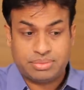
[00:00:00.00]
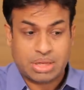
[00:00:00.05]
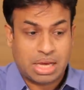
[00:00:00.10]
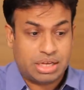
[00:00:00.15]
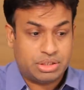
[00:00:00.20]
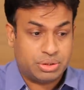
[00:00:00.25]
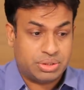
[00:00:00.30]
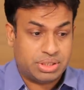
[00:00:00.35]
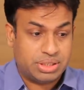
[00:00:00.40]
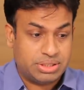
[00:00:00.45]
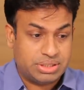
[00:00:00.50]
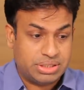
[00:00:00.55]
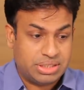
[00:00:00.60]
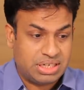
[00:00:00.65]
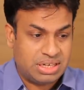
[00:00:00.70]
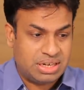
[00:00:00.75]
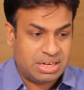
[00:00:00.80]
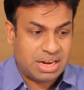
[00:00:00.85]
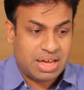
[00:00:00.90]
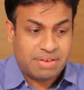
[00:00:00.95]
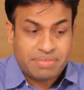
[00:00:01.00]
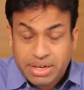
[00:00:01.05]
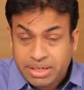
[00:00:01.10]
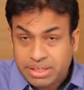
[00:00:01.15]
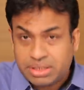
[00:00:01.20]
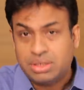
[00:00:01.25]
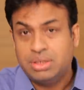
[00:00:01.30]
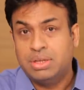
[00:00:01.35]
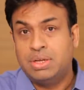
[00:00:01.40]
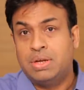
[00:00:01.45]
as you can see, love
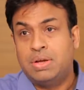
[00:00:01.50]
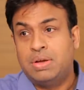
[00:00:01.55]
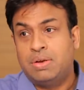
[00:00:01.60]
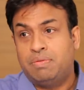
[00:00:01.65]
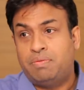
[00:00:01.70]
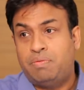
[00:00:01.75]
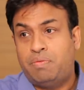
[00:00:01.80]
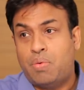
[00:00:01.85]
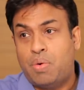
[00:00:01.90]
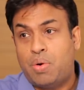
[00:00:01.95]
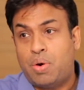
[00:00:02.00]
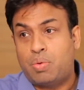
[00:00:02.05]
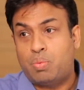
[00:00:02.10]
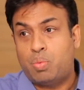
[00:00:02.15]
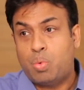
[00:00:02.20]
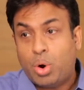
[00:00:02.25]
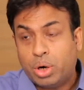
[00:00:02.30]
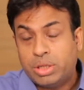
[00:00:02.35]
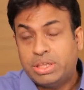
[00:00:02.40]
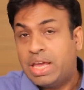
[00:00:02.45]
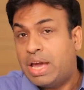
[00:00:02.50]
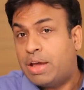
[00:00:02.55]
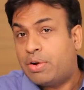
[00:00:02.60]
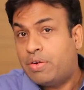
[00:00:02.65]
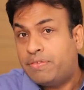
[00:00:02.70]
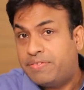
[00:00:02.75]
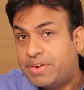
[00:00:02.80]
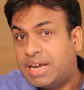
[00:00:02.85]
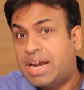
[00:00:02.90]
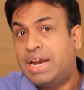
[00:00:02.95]
it for what they are
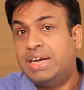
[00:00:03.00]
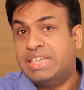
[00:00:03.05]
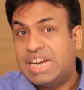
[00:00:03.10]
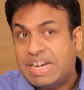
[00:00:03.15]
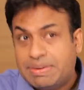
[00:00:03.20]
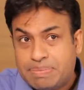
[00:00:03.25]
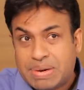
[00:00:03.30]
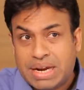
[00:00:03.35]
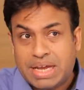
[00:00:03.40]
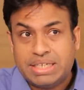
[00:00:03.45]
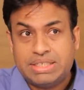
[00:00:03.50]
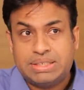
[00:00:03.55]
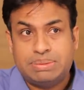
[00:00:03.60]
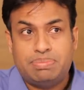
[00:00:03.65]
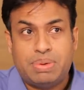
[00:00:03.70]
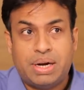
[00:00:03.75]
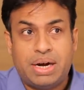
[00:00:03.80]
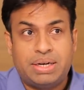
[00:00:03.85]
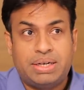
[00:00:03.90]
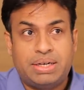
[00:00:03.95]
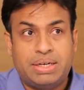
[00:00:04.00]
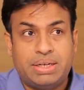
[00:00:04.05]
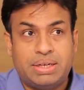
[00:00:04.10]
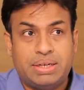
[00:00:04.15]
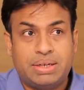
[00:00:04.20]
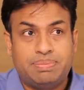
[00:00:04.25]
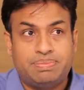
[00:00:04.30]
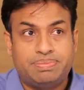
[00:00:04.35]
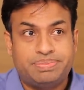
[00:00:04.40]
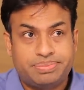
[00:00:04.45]
offering at that price. But
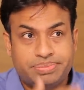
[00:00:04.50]
I